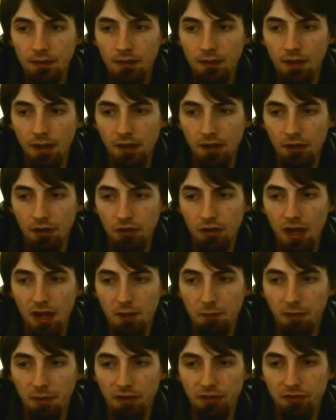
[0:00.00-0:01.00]
And here you
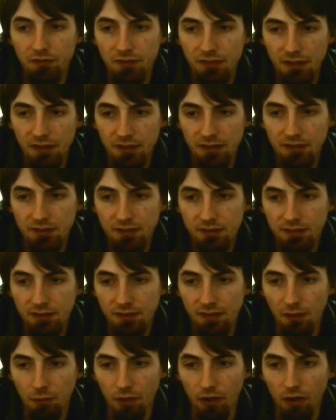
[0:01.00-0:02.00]
had a bunch of discs
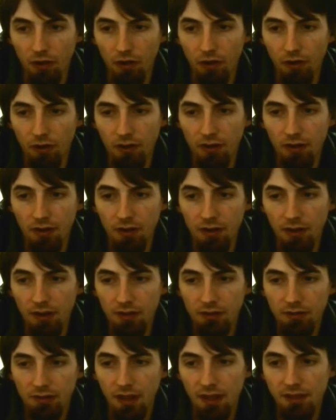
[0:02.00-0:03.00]
that were
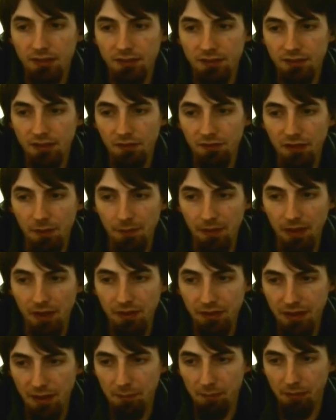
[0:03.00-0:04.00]
all latest stuff coming
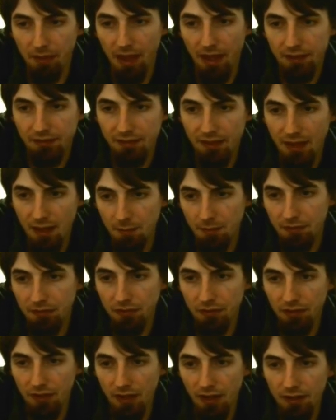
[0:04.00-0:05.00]
out. You got Black
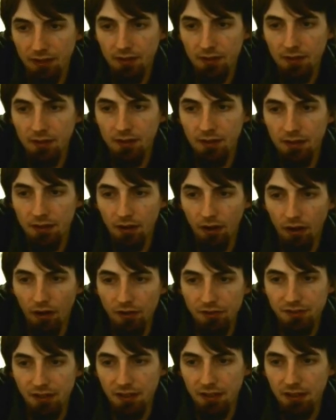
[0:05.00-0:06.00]
Sabbath, you got
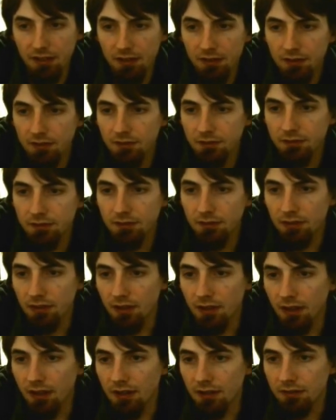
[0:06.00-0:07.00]
Ozzy, you
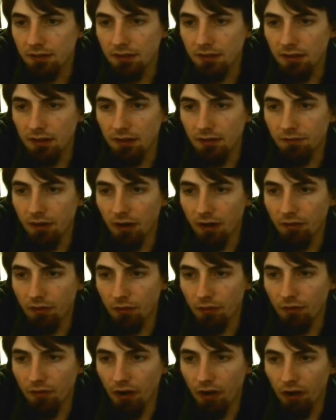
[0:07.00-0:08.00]
got Velvet
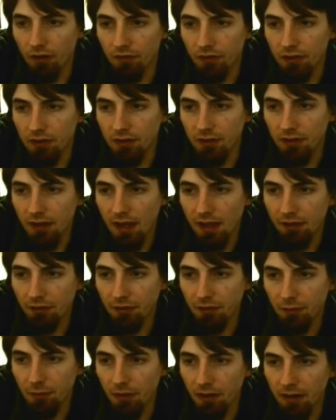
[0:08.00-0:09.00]
Revolver,
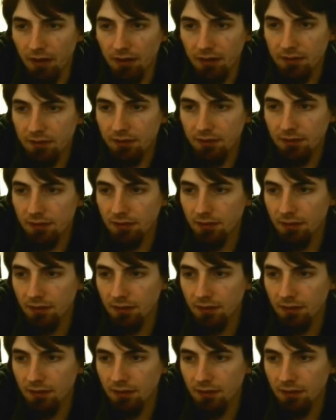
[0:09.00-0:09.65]
Hanoi Rocks,